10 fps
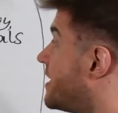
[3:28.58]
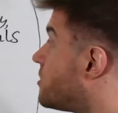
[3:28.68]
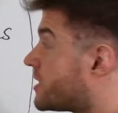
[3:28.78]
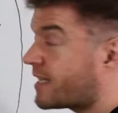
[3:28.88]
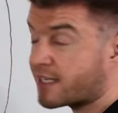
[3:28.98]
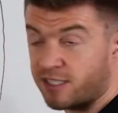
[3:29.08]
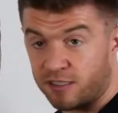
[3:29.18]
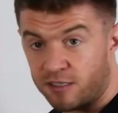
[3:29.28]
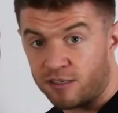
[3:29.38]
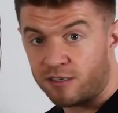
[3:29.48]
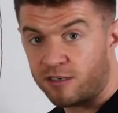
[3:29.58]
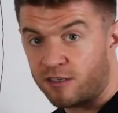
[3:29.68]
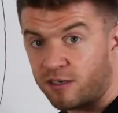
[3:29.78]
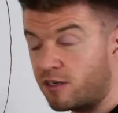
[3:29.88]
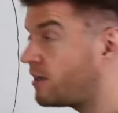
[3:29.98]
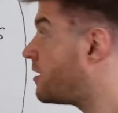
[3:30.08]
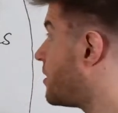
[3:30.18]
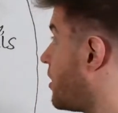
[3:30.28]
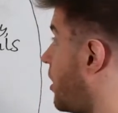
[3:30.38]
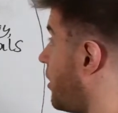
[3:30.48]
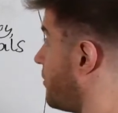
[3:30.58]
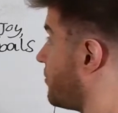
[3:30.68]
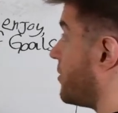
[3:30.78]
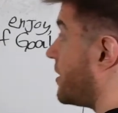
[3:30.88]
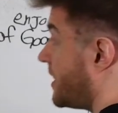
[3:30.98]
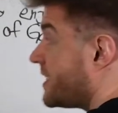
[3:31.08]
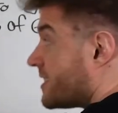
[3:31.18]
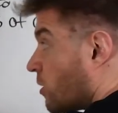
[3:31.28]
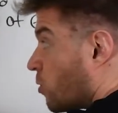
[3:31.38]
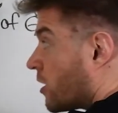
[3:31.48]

the intersection of things that